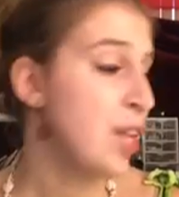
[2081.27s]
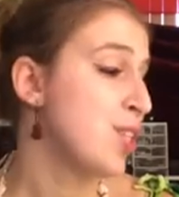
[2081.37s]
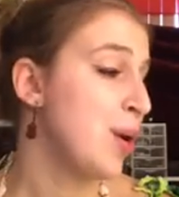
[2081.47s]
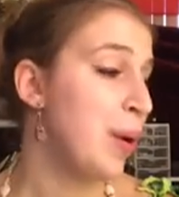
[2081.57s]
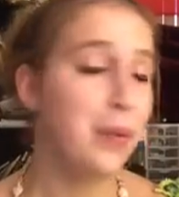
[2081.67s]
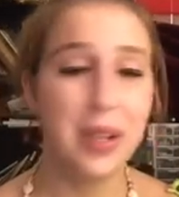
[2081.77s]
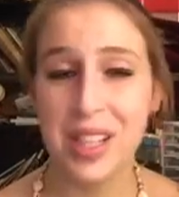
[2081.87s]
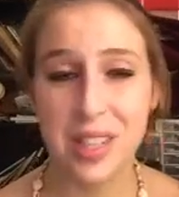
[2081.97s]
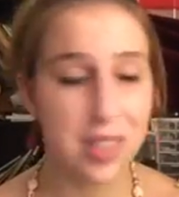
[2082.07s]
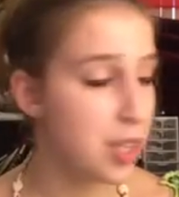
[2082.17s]
So it
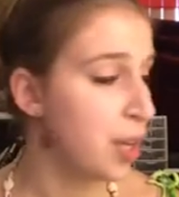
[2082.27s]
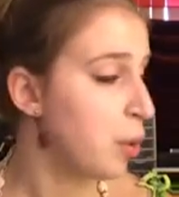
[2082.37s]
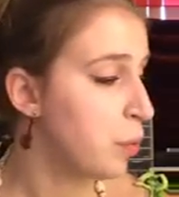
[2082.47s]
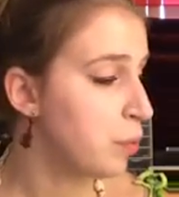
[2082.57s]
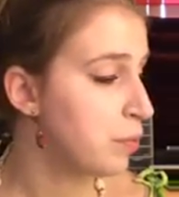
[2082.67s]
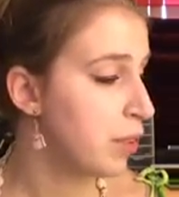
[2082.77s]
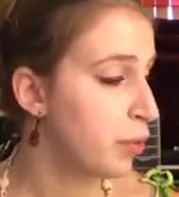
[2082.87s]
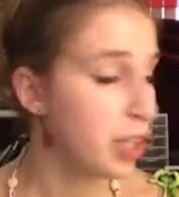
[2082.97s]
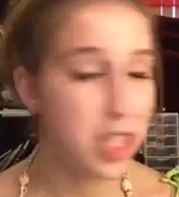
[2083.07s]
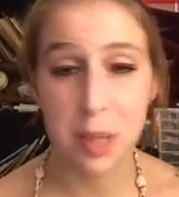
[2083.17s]
really just, you know, it
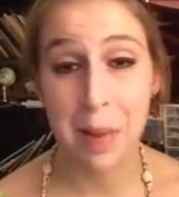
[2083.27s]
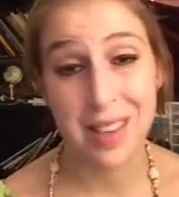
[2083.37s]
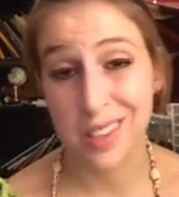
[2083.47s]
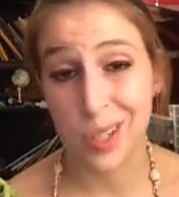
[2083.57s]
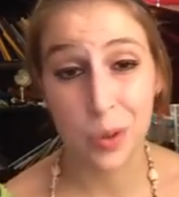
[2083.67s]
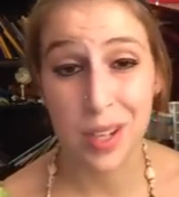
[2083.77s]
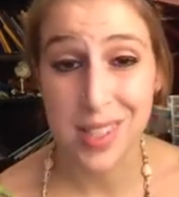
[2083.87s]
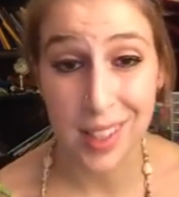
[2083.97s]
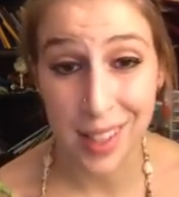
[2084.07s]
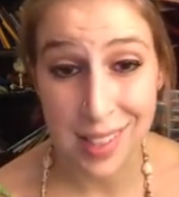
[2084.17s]
really just depends on who
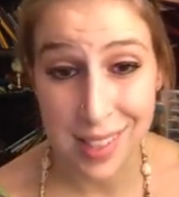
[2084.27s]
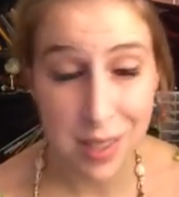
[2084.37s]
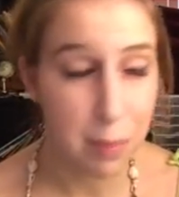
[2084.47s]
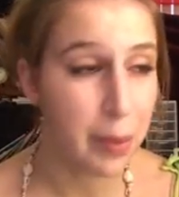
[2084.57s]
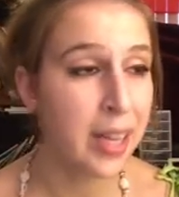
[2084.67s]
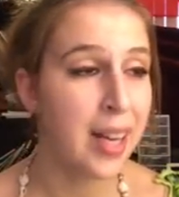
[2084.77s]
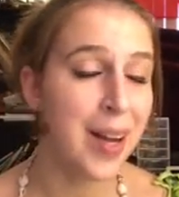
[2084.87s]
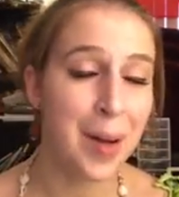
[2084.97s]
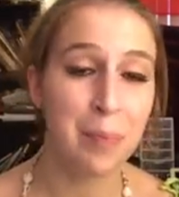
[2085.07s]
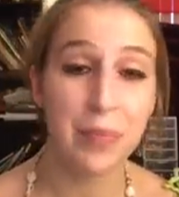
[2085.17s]
needs the lessons. But
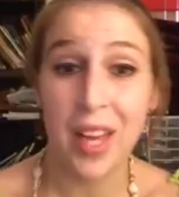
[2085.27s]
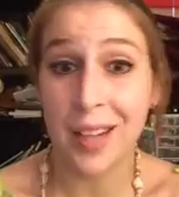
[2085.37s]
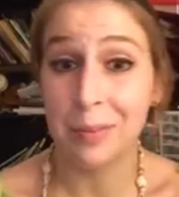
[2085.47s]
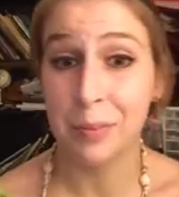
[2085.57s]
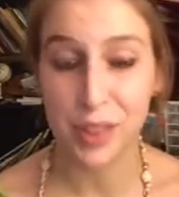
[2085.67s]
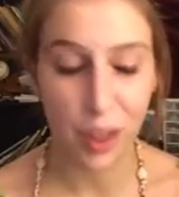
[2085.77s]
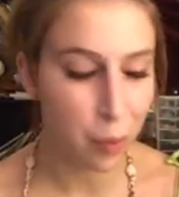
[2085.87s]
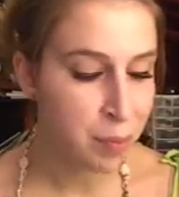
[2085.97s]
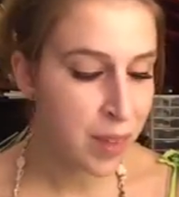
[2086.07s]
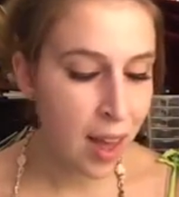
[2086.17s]
yeah, so